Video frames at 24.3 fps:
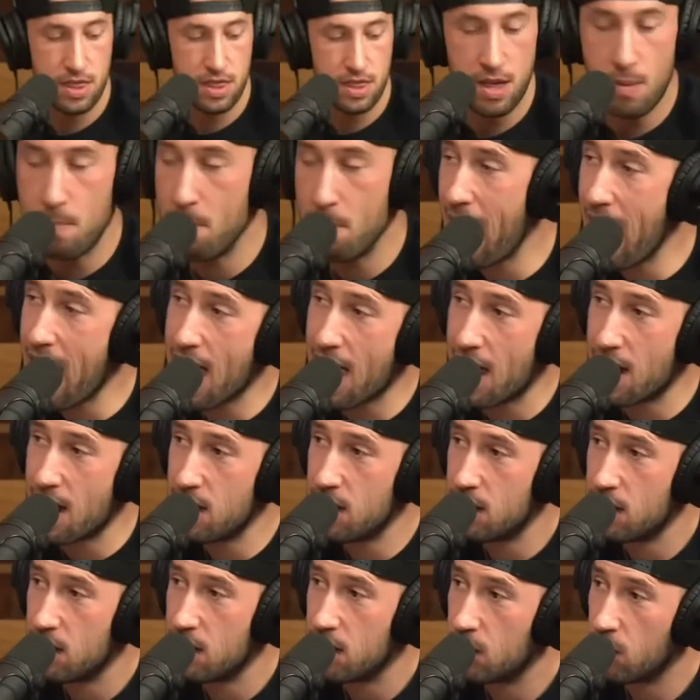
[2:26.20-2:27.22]
The
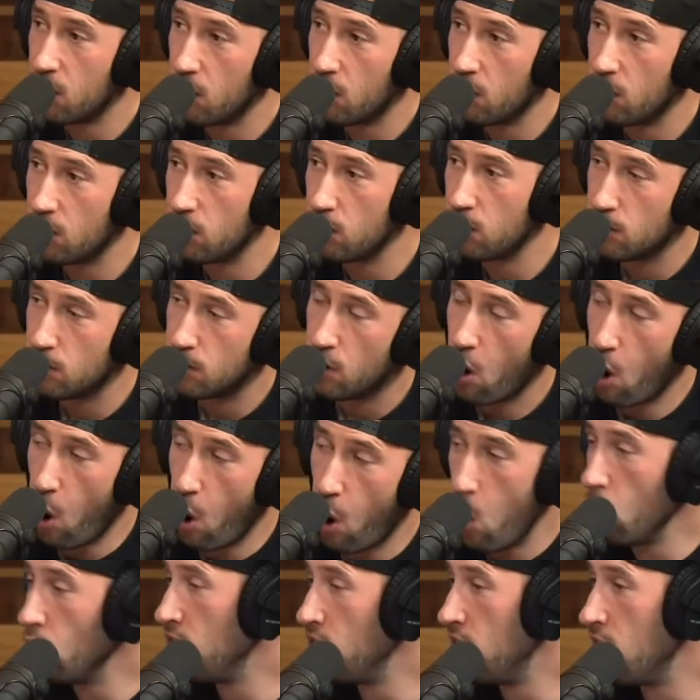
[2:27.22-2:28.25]
man
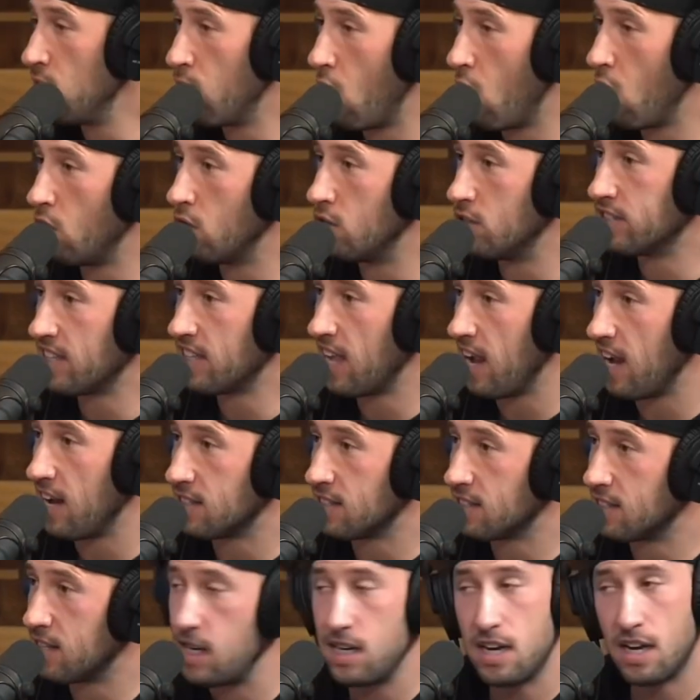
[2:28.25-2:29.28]
only roller
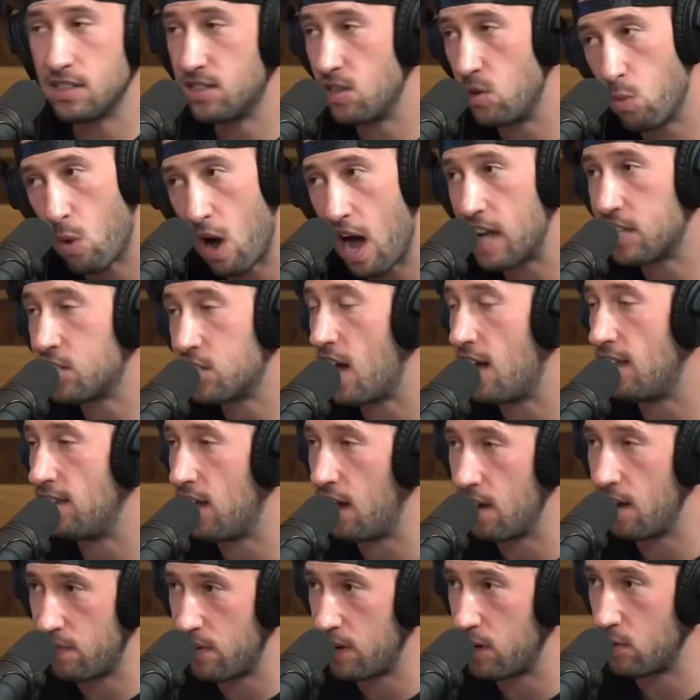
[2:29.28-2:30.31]
skates. He doesn't watch
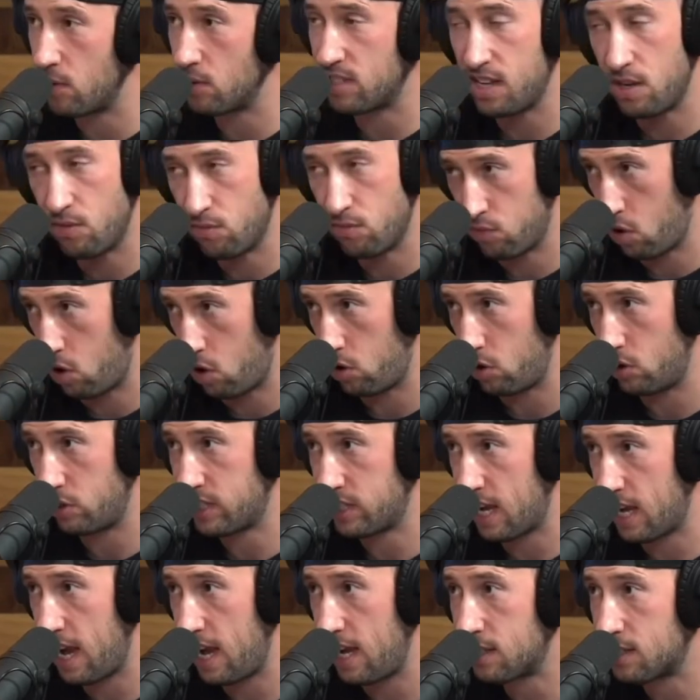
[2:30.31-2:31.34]
online videos. He roller
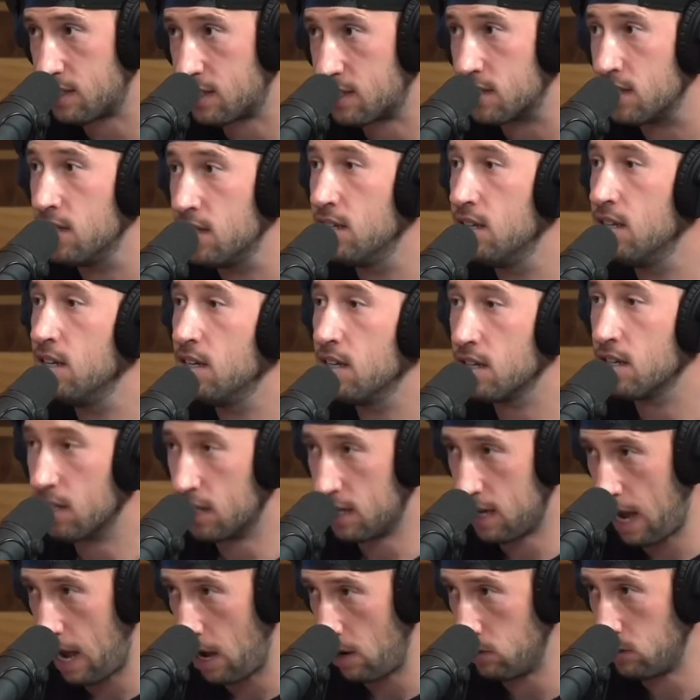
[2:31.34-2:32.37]
skates,
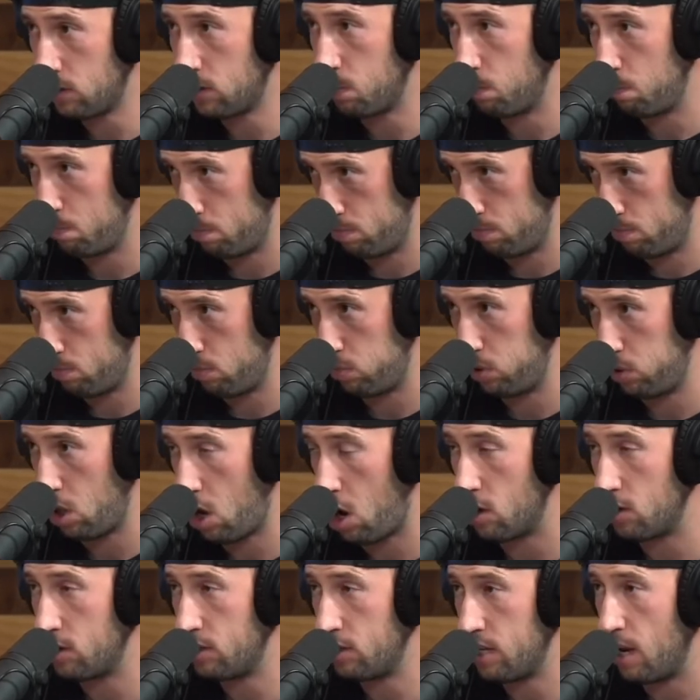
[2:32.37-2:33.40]
counts
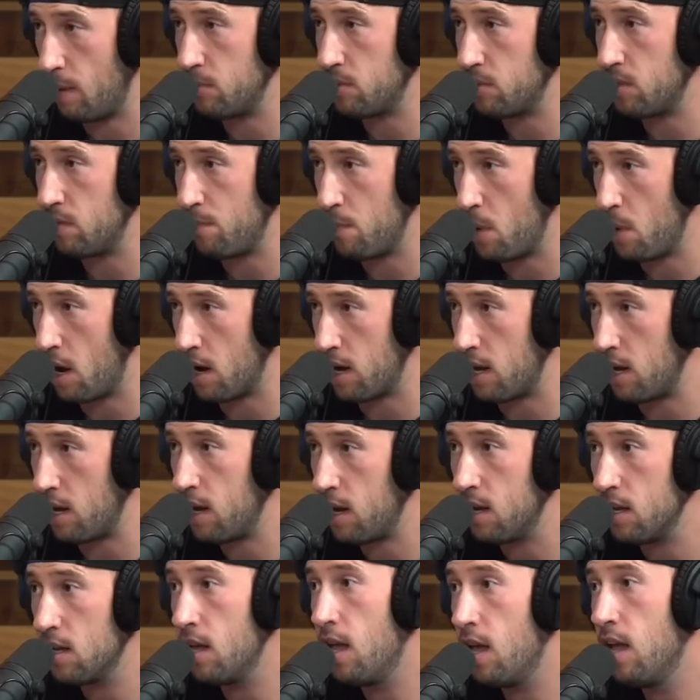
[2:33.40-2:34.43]
large sums of money,
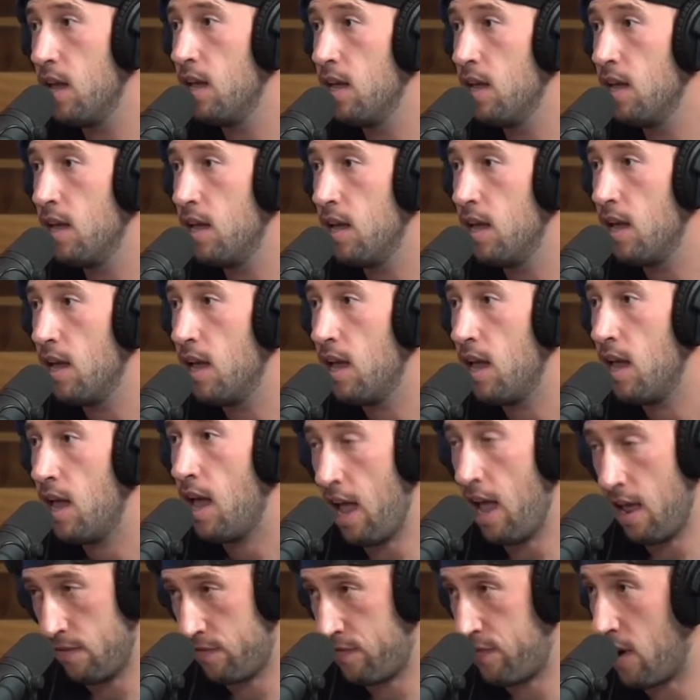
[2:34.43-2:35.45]

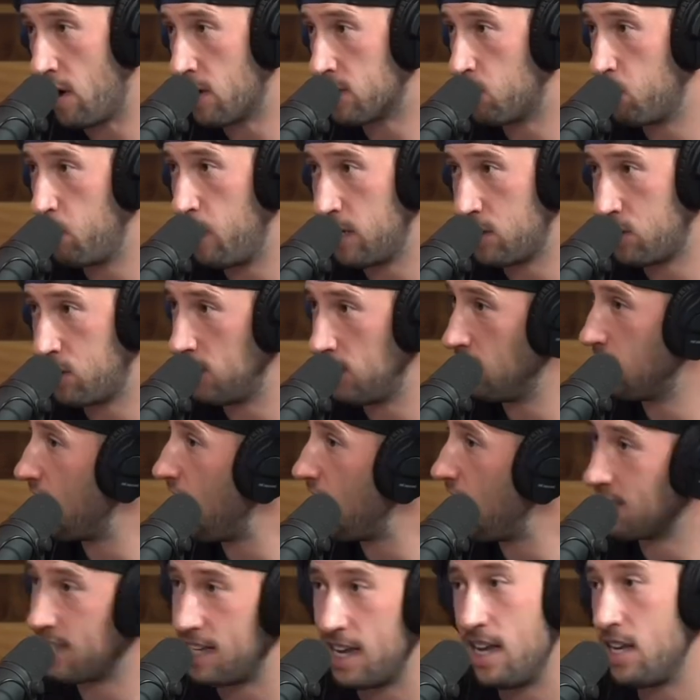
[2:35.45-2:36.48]
and fucks bitches.
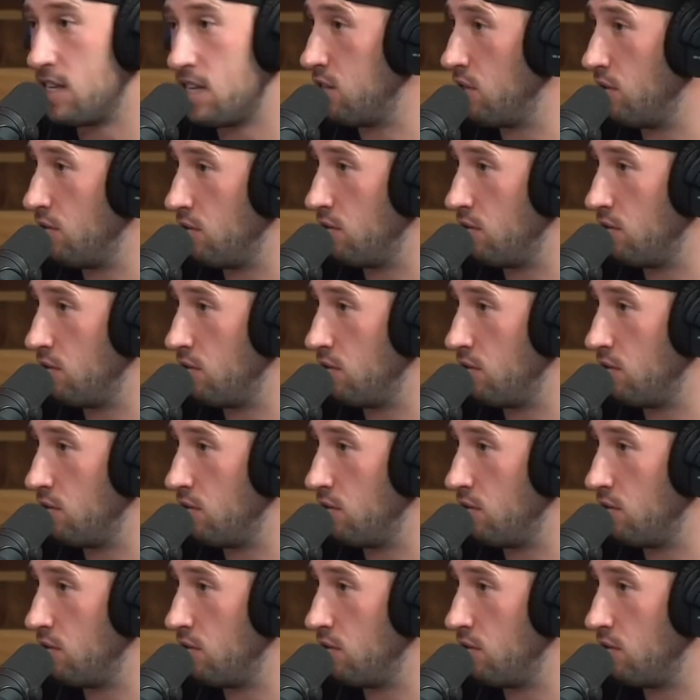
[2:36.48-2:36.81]
That's it, dude.